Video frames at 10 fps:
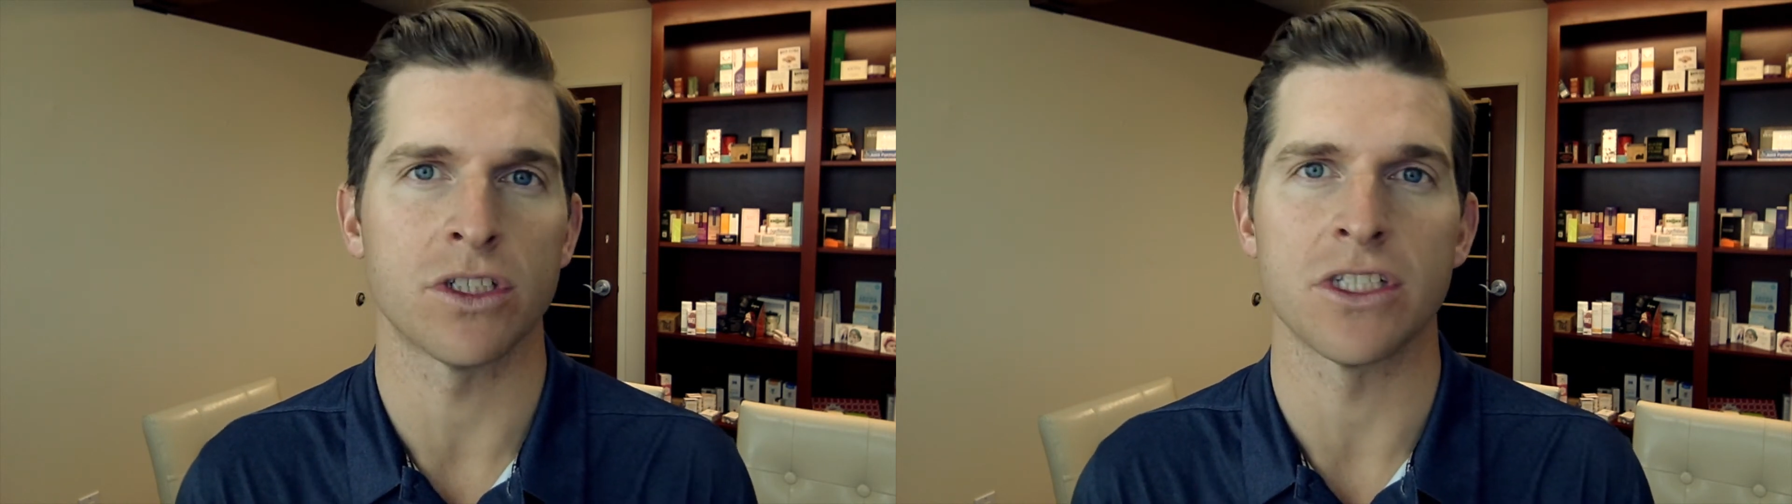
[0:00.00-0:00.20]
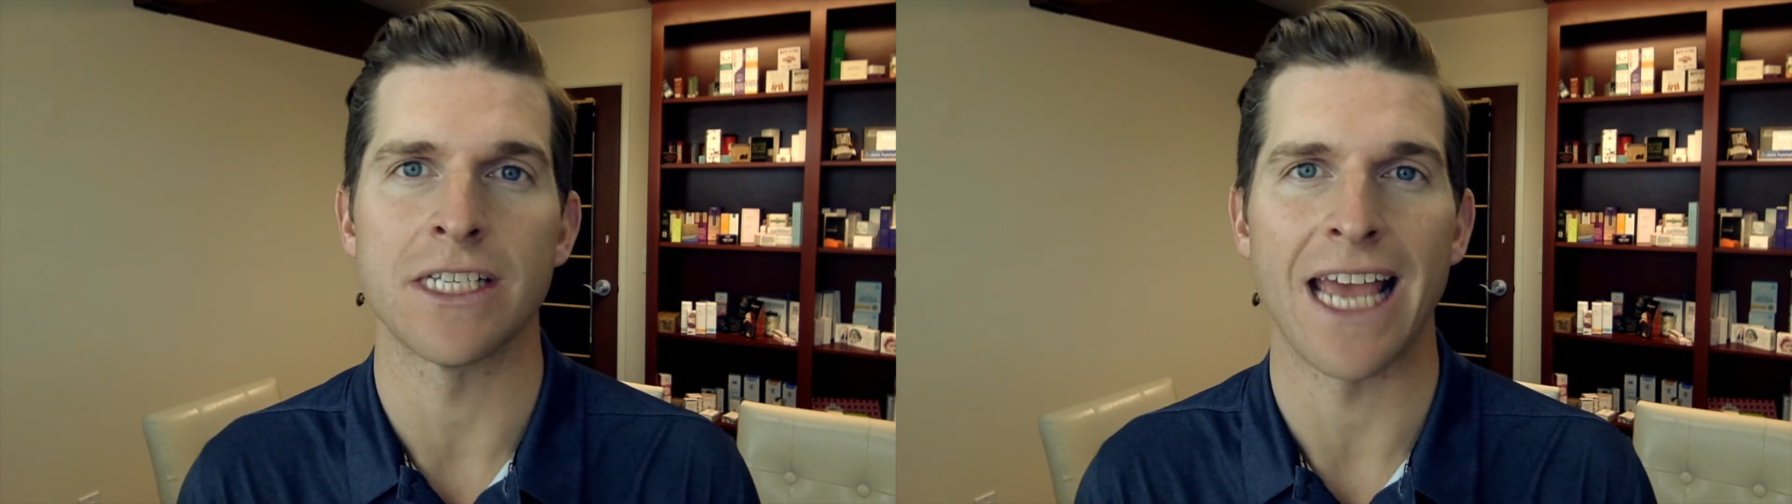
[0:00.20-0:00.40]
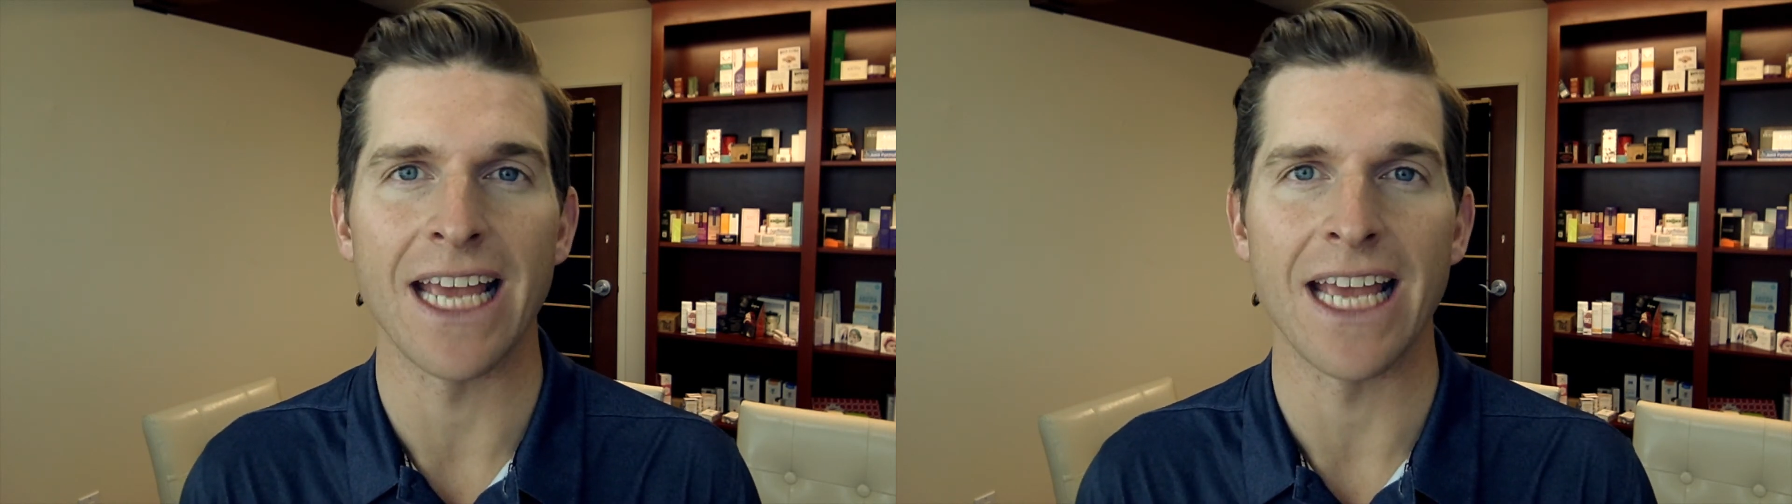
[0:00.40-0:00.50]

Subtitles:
which is